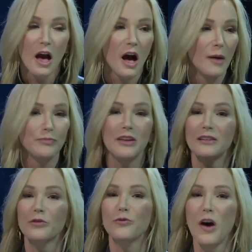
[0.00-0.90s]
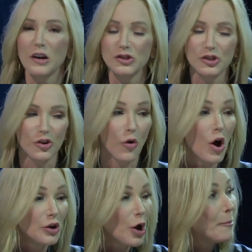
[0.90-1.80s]
dysfunctional.
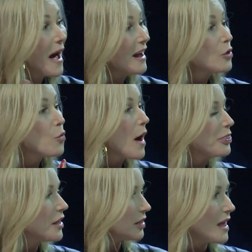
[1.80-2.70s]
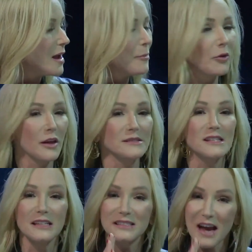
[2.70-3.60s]
No matter what the label is,
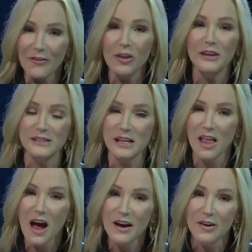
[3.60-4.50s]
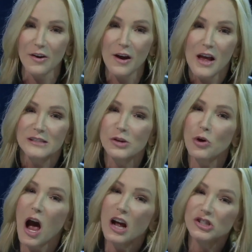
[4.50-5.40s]
the devil is a liar. So
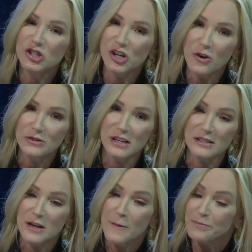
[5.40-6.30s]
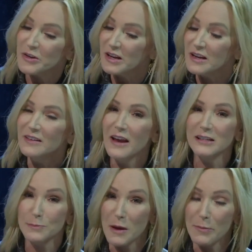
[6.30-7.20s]
God shows us that he takes
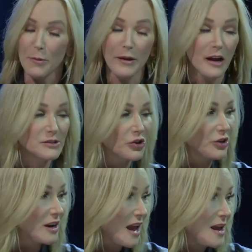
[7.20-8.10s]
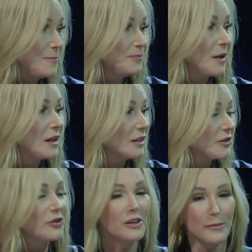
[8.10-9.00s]
people because her name
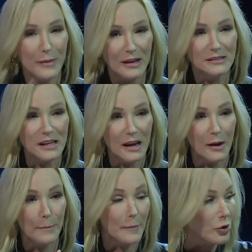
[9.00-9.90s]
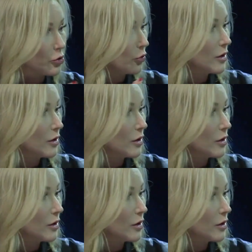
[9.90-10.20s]
literally means like myrtle.